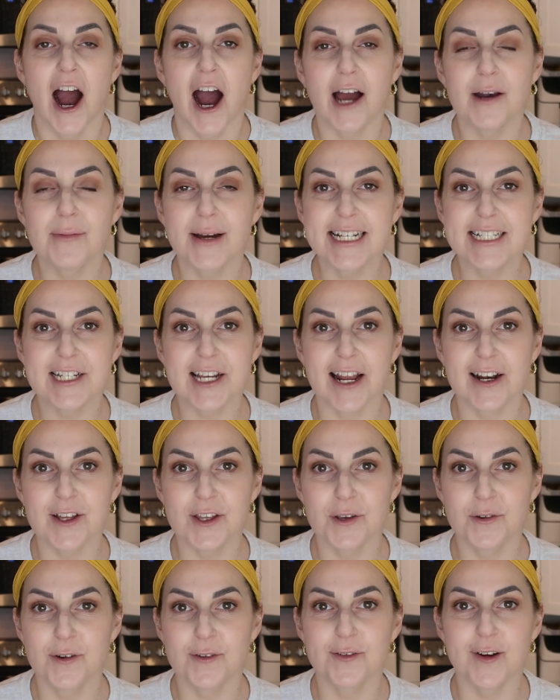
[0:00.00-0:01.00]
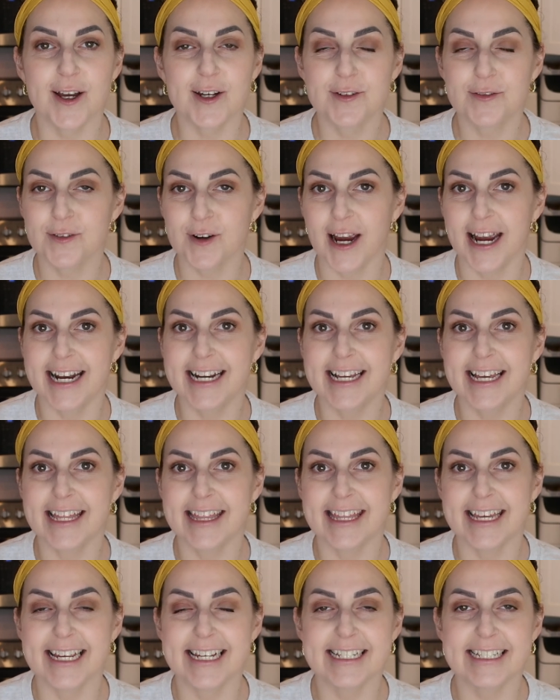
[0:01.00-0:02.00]
On my channel, you will find a variety
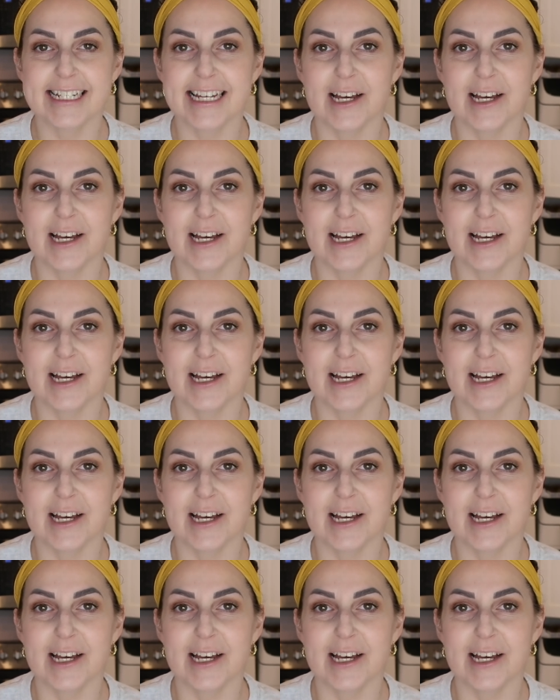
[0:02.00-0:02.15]
of things